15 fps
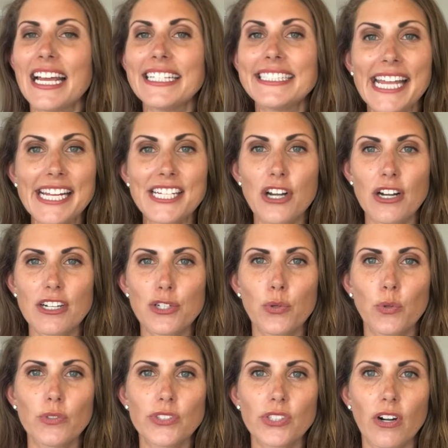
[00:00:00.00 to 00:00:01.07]
Its H R
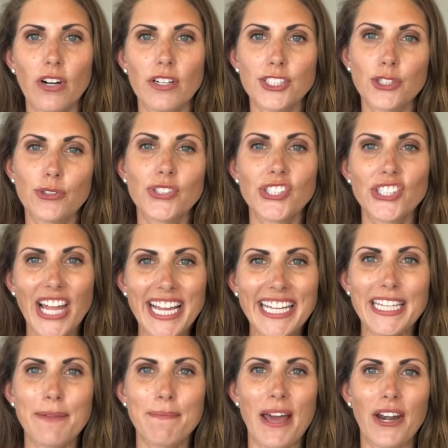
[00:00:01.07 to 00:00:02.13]
tools are also
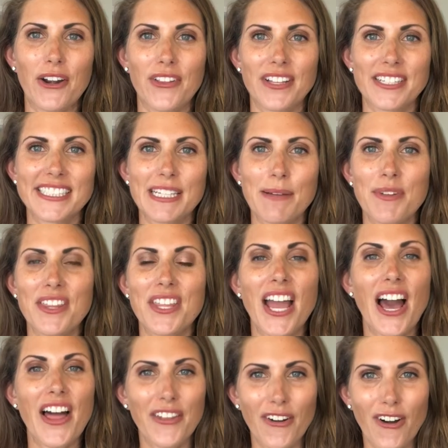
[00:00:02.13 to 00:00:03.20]
slightly better than some of the
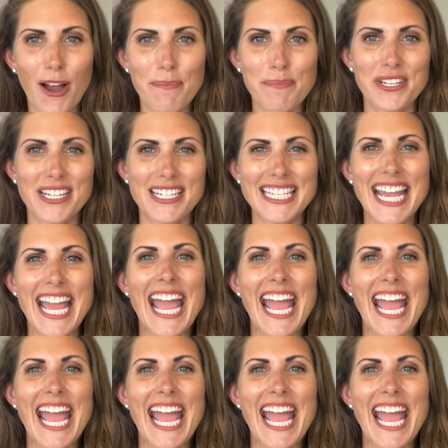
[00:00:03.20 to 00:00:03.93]
other options,